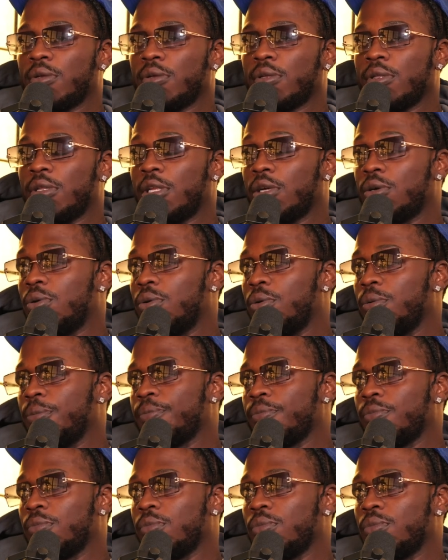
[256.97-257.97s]
Nickel.
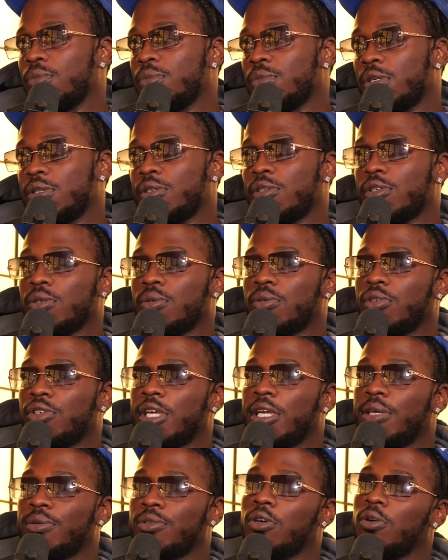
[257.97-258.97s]
And so
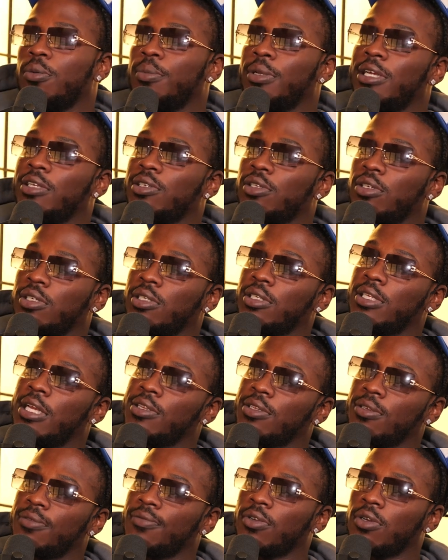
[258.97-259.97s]
Jay told me that he's going to
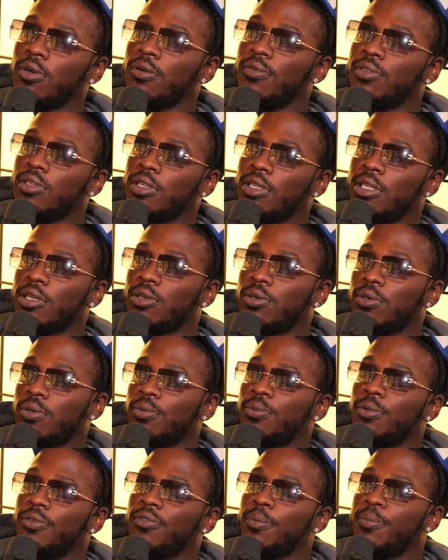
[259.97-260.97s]
send something over to Nickel
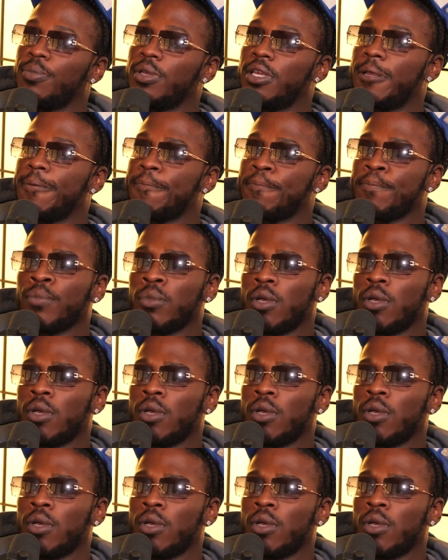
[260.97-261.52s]
with a beat,